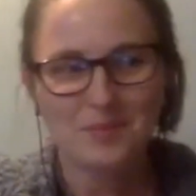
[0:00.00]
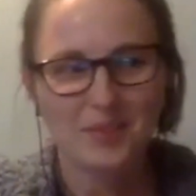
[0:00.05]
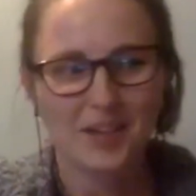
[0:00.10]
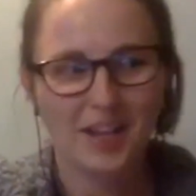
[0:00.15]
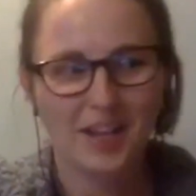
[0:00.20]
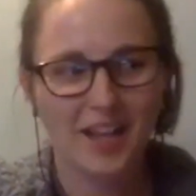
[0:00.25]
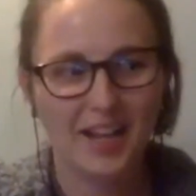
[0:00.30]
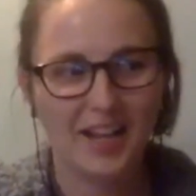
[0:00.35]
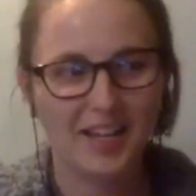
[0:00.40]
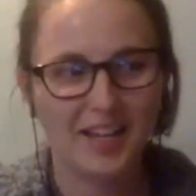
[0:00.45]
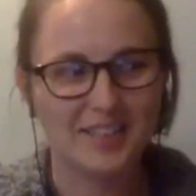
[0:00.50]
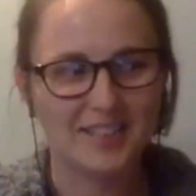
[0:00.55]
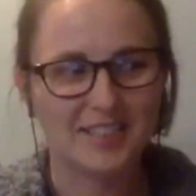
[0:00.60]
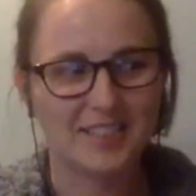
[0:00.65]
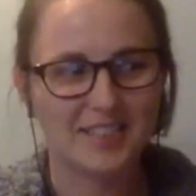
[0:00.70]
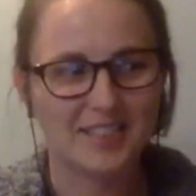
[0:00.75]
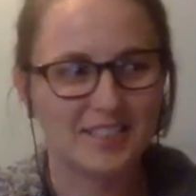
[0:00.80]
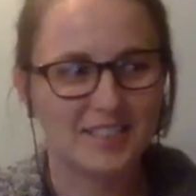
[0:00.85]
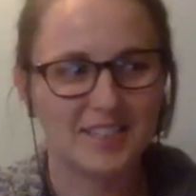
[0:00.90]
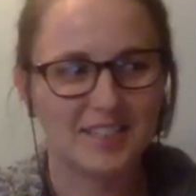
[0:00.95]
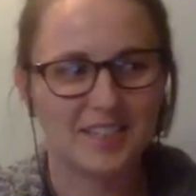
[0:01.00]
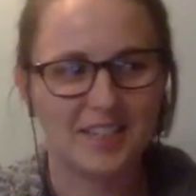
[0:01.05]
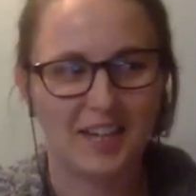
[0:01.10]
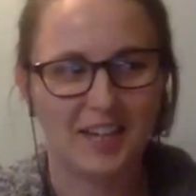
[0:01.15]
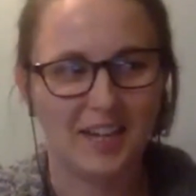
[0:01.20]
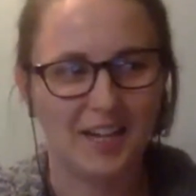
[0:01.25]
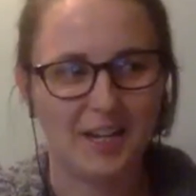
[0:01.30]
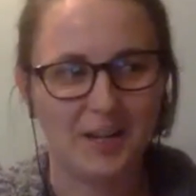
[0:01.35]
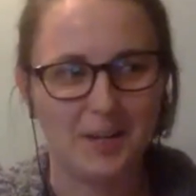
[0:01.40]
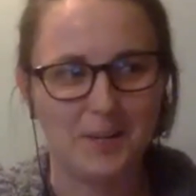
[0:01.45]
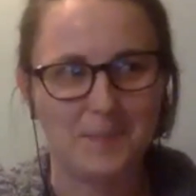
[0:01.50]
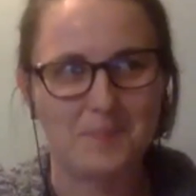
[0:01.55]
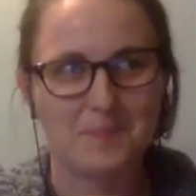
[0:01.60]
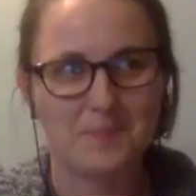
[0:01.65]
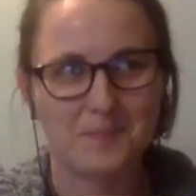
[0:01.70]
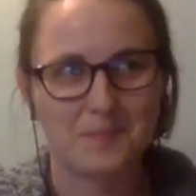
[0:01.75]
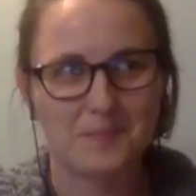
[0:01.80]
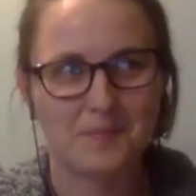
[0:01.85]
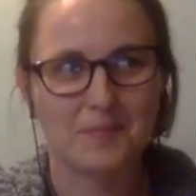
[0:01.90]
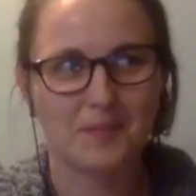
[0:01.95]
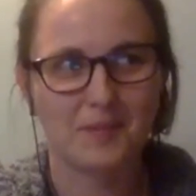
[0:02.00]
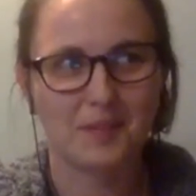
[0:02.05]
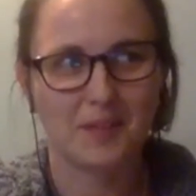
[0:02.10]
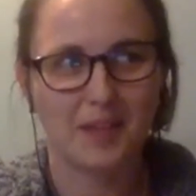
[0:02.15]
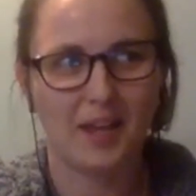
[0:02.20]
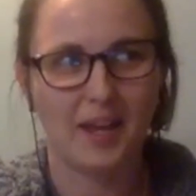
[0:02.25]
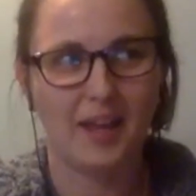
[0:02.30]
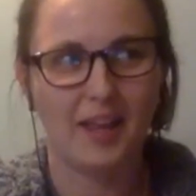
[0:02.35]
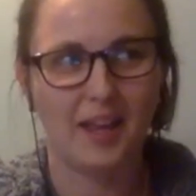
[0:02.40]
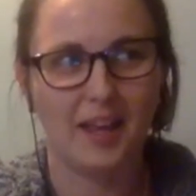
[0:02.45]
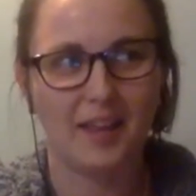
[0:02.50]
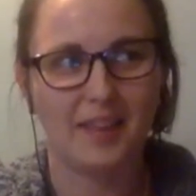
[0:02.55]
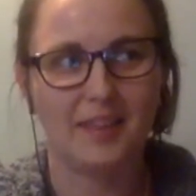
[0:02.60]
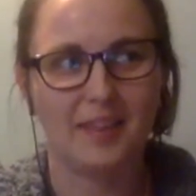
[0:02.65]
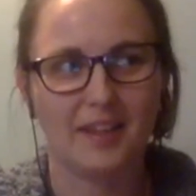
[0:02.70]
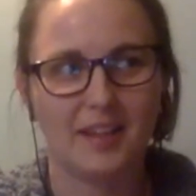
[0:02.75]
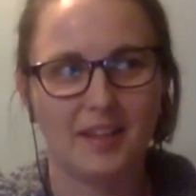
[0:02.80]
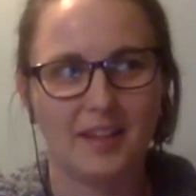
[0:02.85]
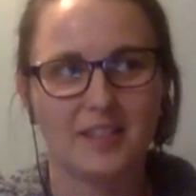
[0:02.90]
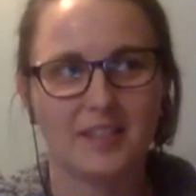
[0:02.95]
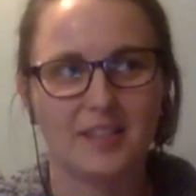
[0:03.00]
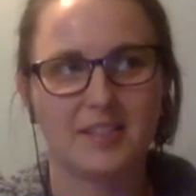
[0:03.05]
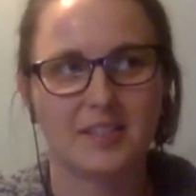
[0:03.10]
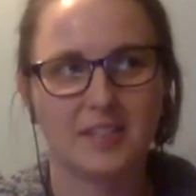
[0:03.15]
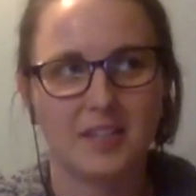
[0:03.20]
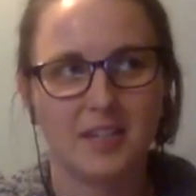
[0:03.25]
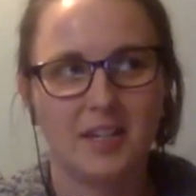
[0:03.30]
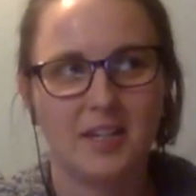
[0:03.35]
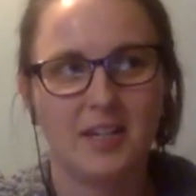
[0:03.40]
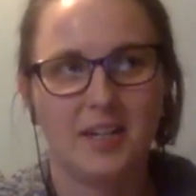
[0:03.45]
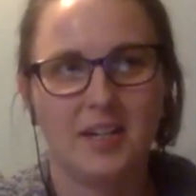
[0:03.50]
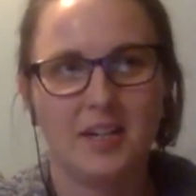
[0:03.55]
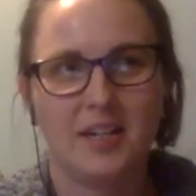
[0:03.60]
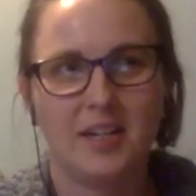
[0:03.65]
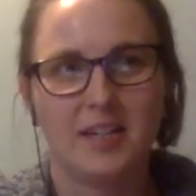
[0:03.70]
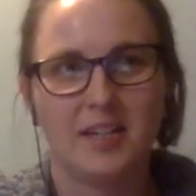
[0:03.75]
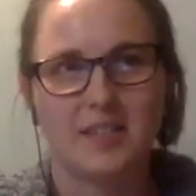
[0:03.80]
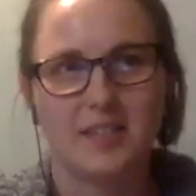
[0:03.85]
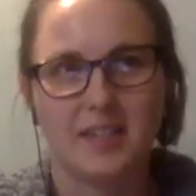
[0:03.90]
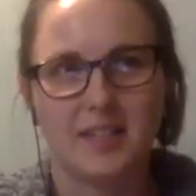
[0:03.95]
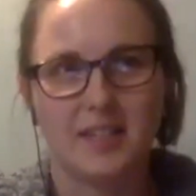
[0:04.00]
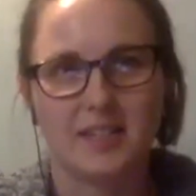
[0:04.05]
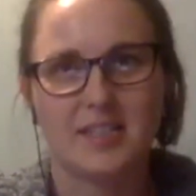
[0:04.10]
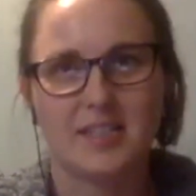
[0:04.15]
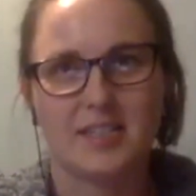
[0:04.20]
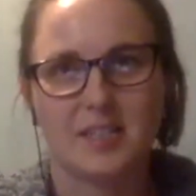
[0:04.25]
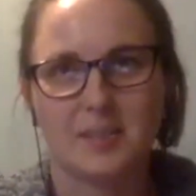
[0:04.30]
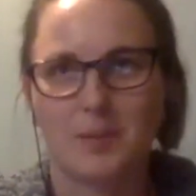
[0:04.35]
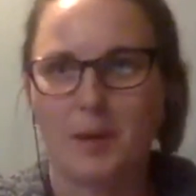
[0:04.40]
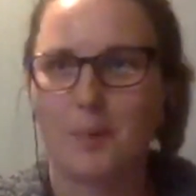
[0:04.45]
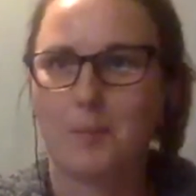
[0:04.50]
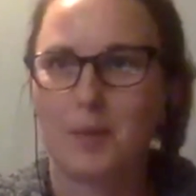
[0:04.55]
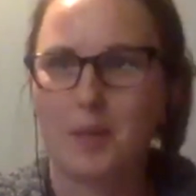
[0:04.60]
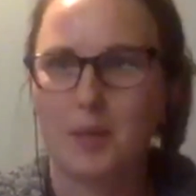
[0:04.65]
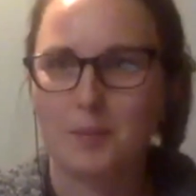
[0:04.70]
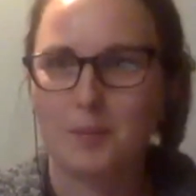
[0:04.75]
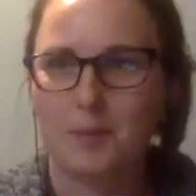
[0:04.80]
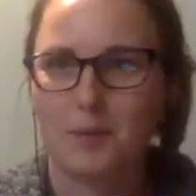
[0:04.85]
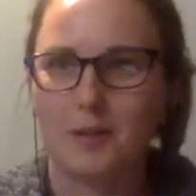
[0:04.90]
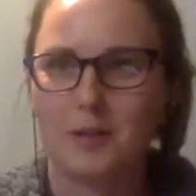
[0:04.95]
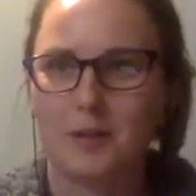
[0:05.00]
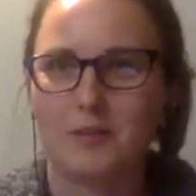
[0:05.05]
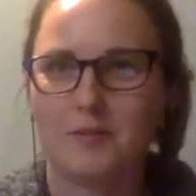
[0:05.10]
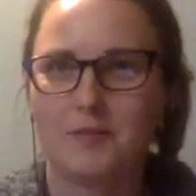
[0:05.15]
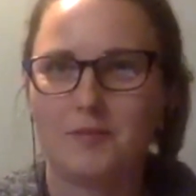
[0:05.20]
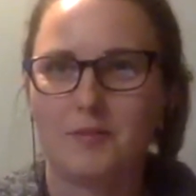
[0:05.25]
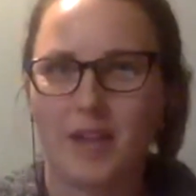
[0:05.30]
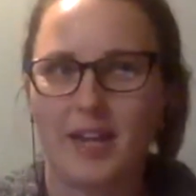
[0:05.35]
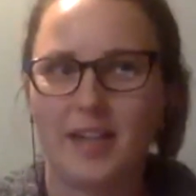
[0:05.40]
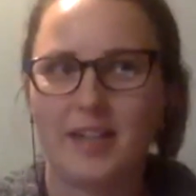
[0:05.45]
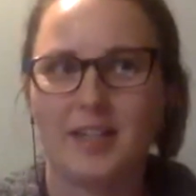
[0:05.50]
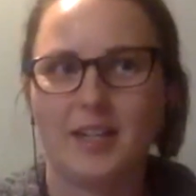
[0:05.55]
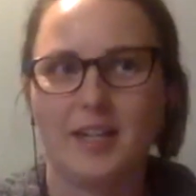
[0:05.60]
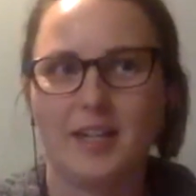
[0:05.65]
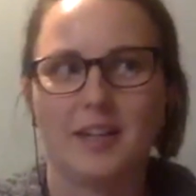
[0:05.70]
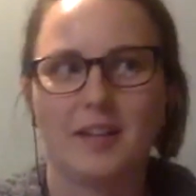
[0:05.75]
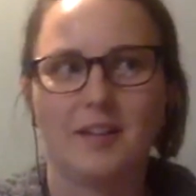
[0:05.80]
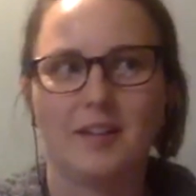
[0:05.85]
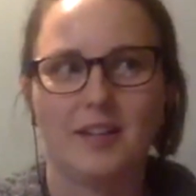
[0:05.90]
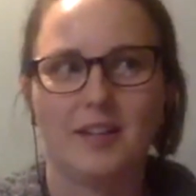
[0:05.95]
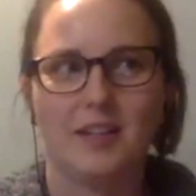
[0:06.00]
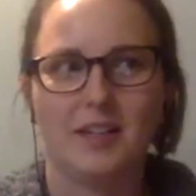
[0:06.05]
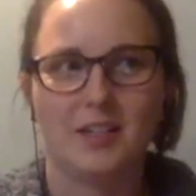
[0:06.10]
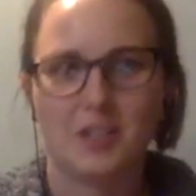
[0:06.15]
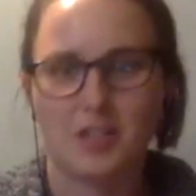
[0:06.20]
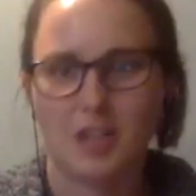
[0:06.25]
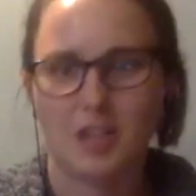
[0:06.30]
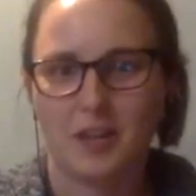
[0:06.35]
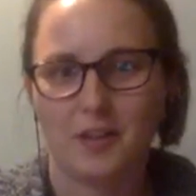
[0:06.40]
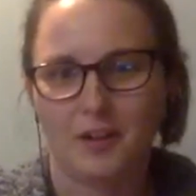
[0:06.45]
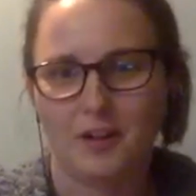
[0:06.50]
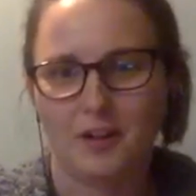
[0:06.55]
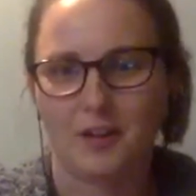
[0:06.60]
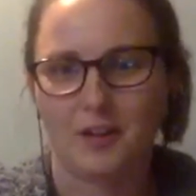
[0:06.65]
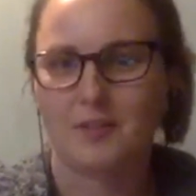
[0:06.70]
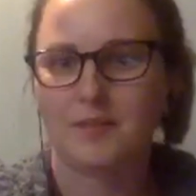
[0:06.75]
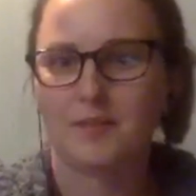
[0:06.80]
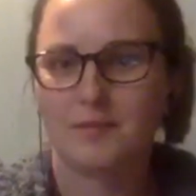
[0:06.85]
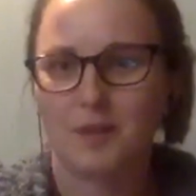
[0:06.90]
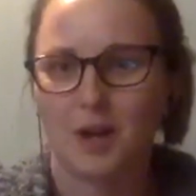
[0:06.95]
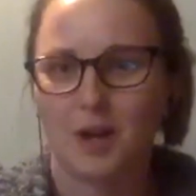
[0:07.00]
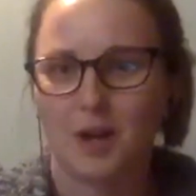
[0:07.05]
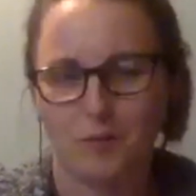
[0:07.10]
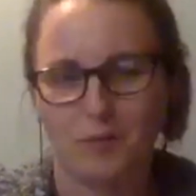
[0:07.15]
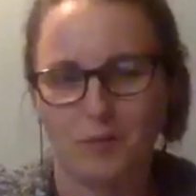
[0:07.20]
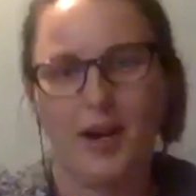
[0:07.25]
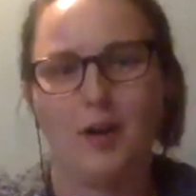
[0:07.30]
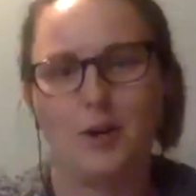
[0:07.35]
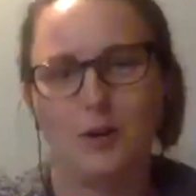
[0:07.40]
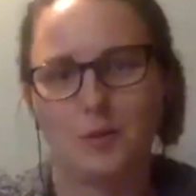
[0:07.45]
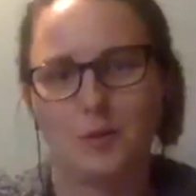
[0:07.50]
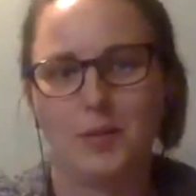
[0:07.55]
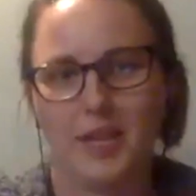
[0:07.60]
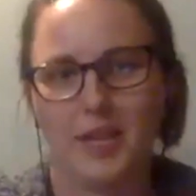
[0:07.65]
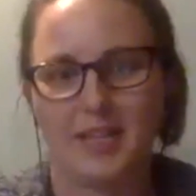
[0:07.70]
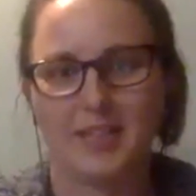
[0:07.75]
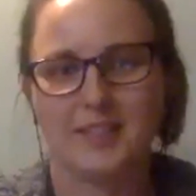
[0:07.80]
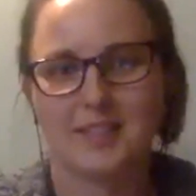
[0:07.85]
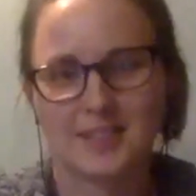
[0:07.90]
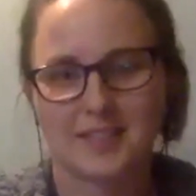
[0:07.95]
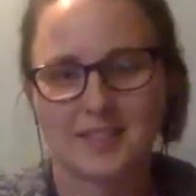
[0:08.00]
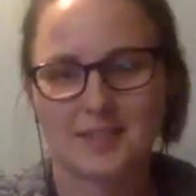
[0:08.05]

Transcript: And I think his legacy is about people finding each other around plants.